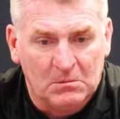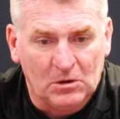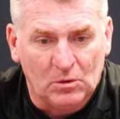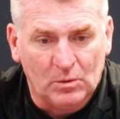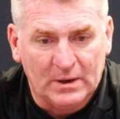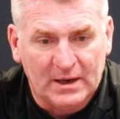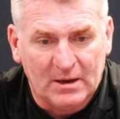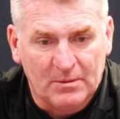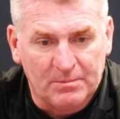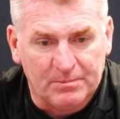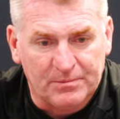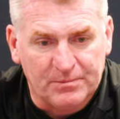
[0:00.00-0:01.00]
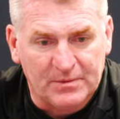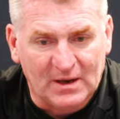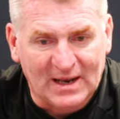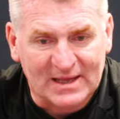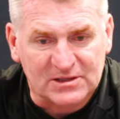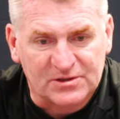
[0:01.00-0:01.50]
you know, uh, the
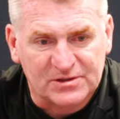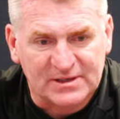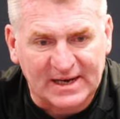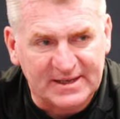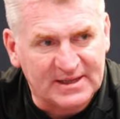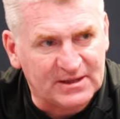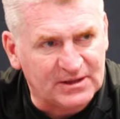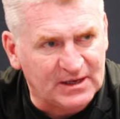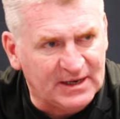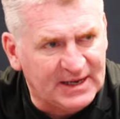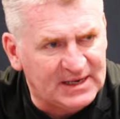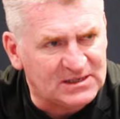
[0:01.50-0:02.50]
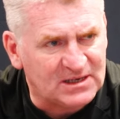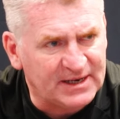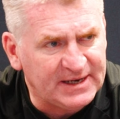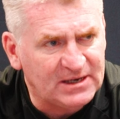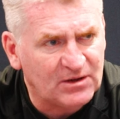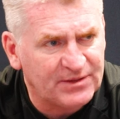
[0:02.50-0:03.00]
lads take the, the, his
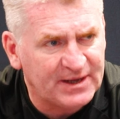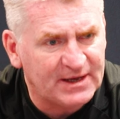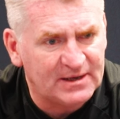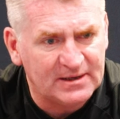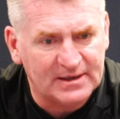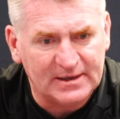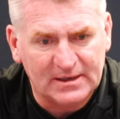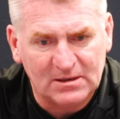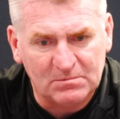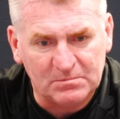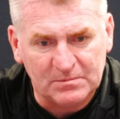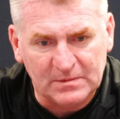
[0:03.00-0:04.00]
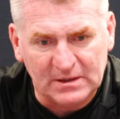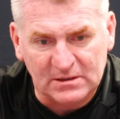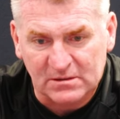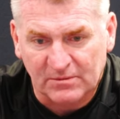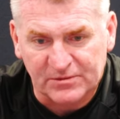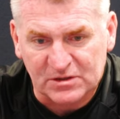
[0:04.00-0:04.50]
lead on that. Um,
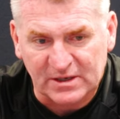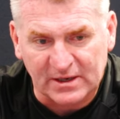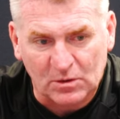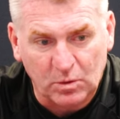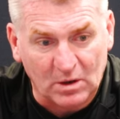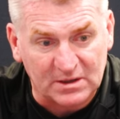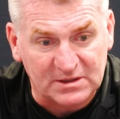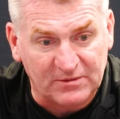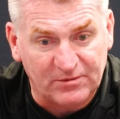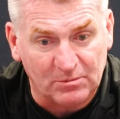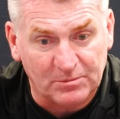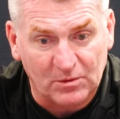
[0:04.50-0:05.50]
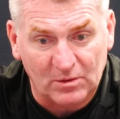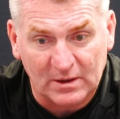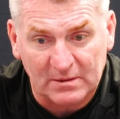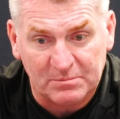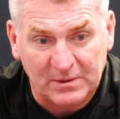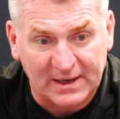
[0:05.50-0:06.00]
he's obviously a quality
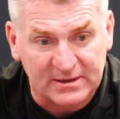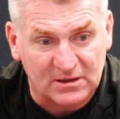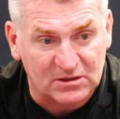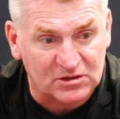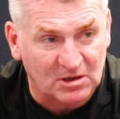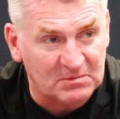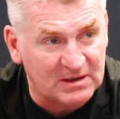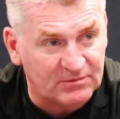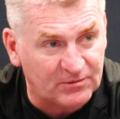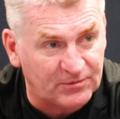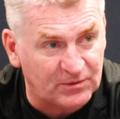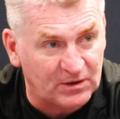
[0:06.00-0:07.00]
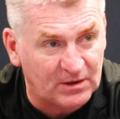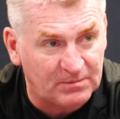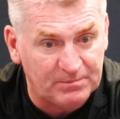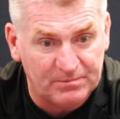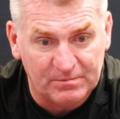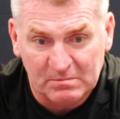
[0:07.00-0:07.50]
footballer, played at the top level for,
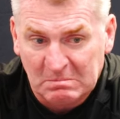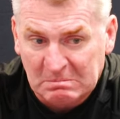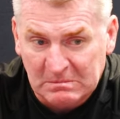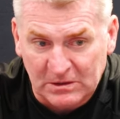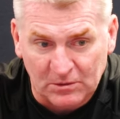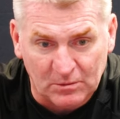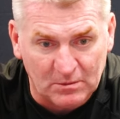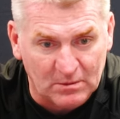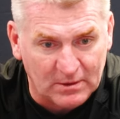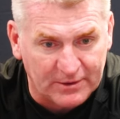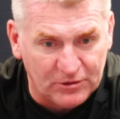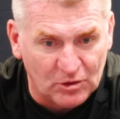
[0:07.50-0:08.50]
you know, a,